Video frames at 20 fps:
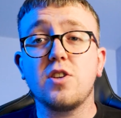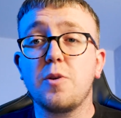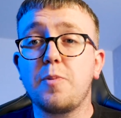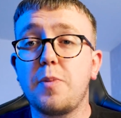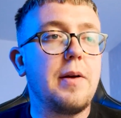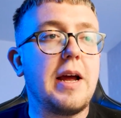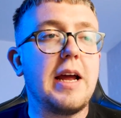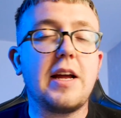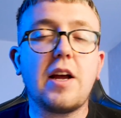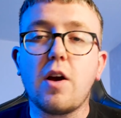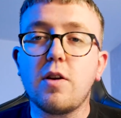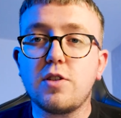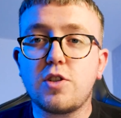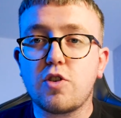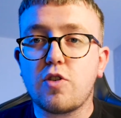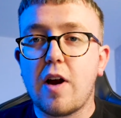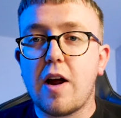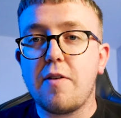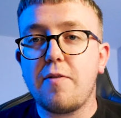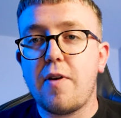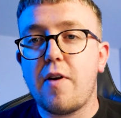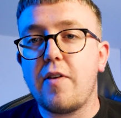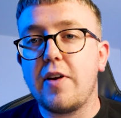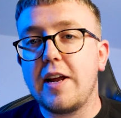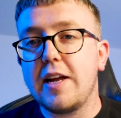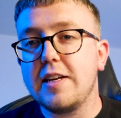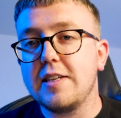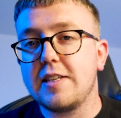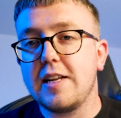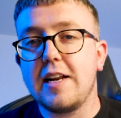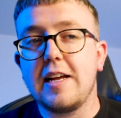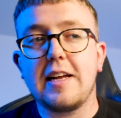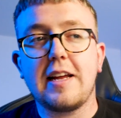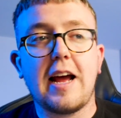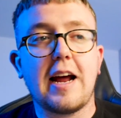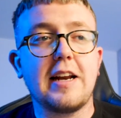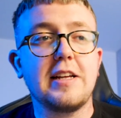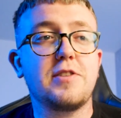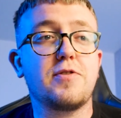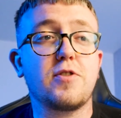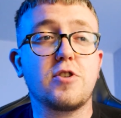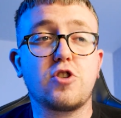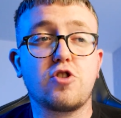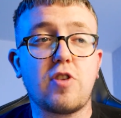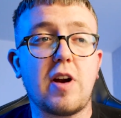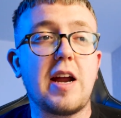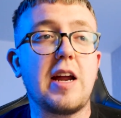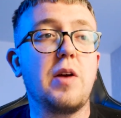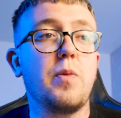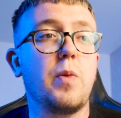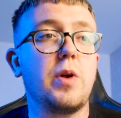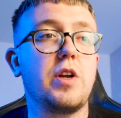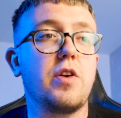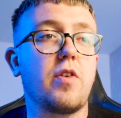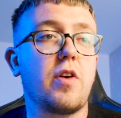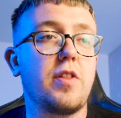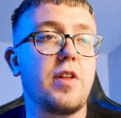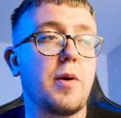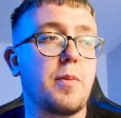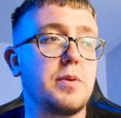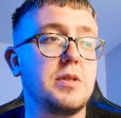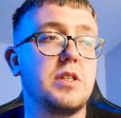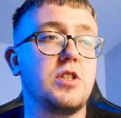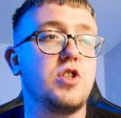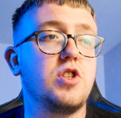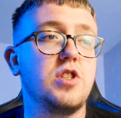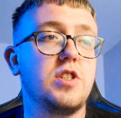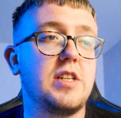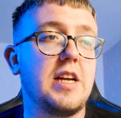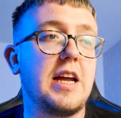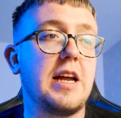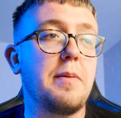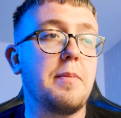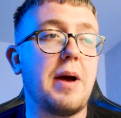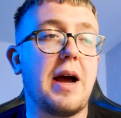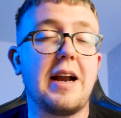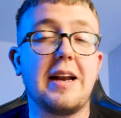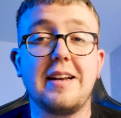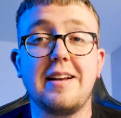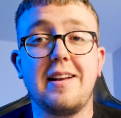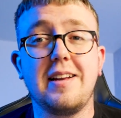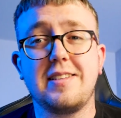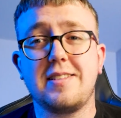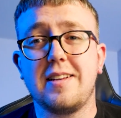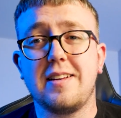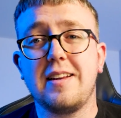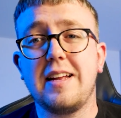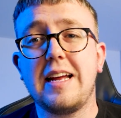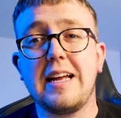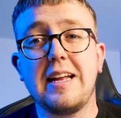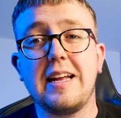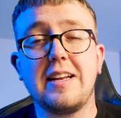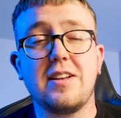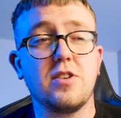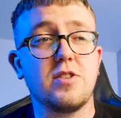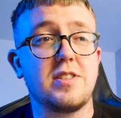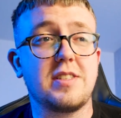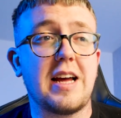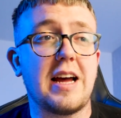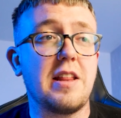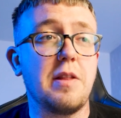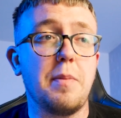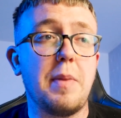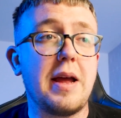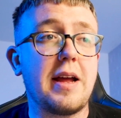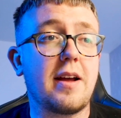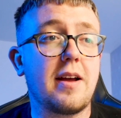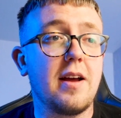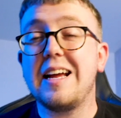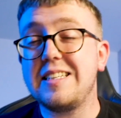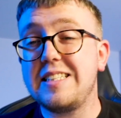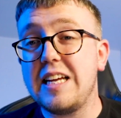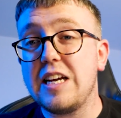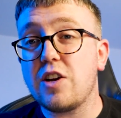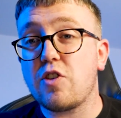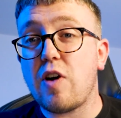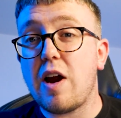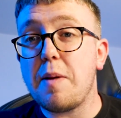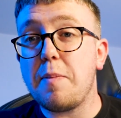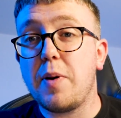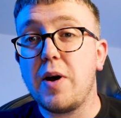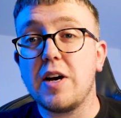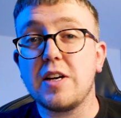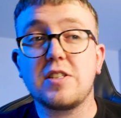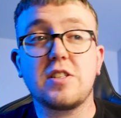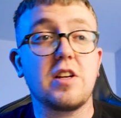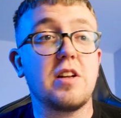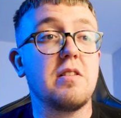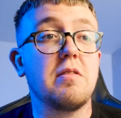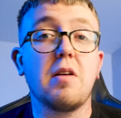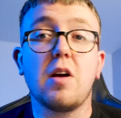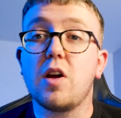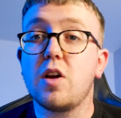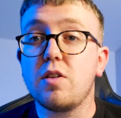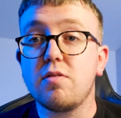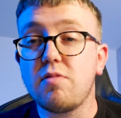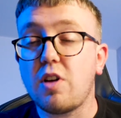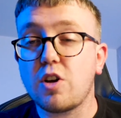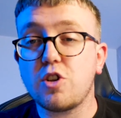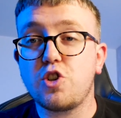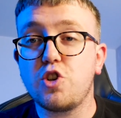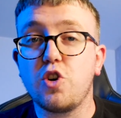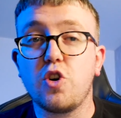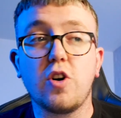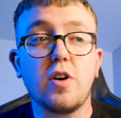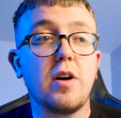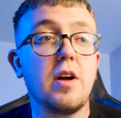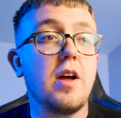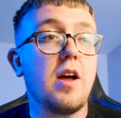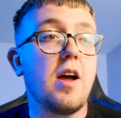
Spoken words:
up. He goes to ground very easily, and it's frustrating when you're on the opposition team. And listen, he does take the mick. Is he a great person? Not sure.